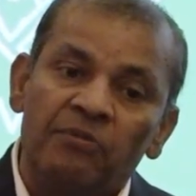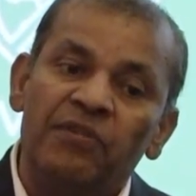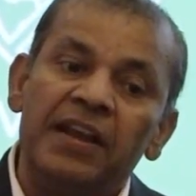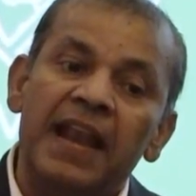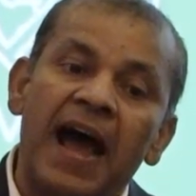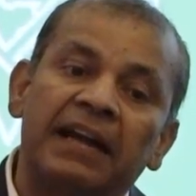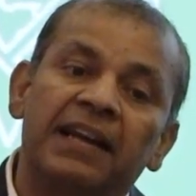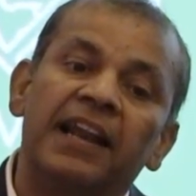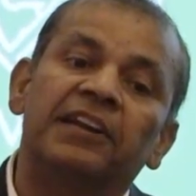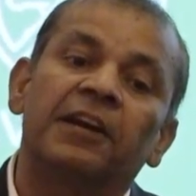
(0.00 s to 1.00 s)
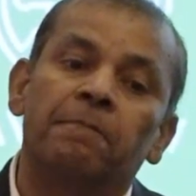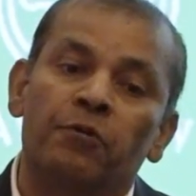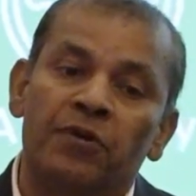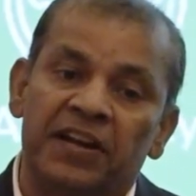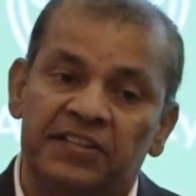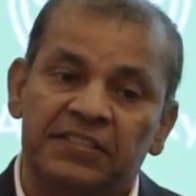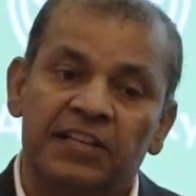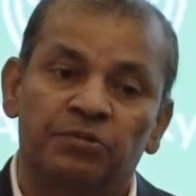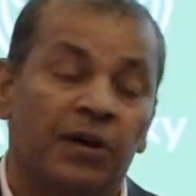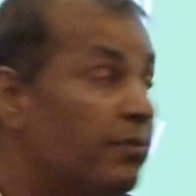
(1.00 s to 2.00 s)
We not let it progress.
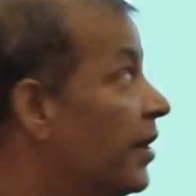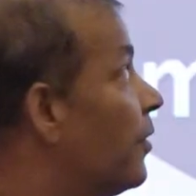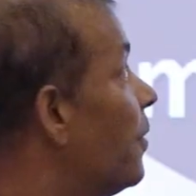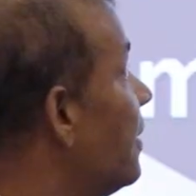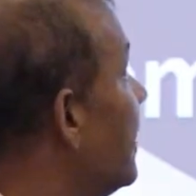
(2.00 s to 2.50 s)
That's what we do.